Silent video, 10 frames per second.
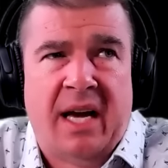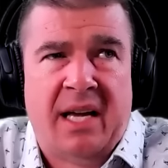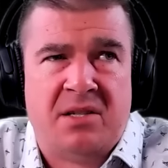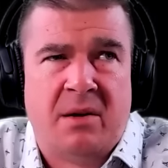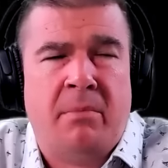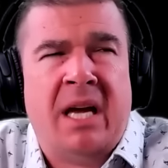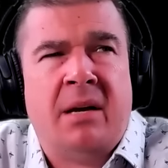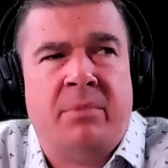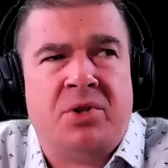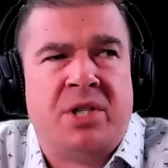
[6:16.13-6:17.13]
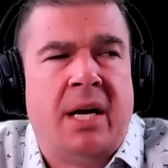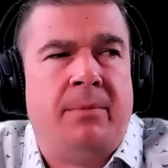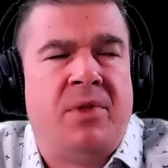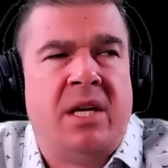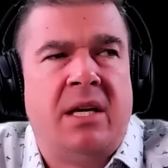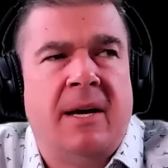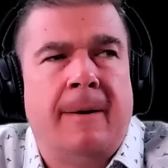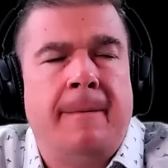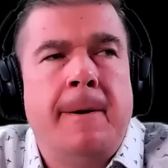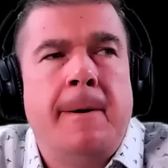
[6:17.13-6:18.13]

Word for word: and to Mena Bashev, the uh,